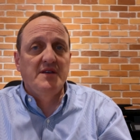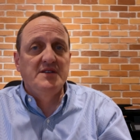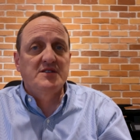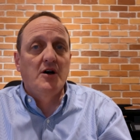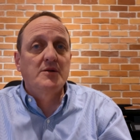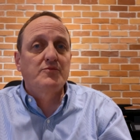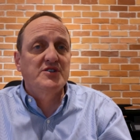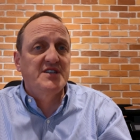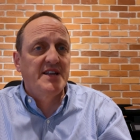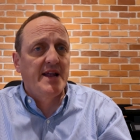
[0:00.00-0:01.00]
these
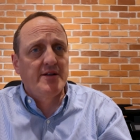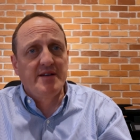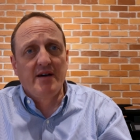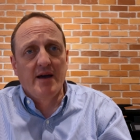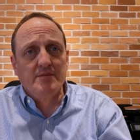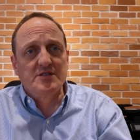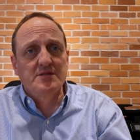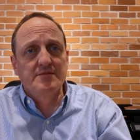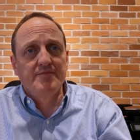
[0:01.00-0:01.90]
unprecedented times.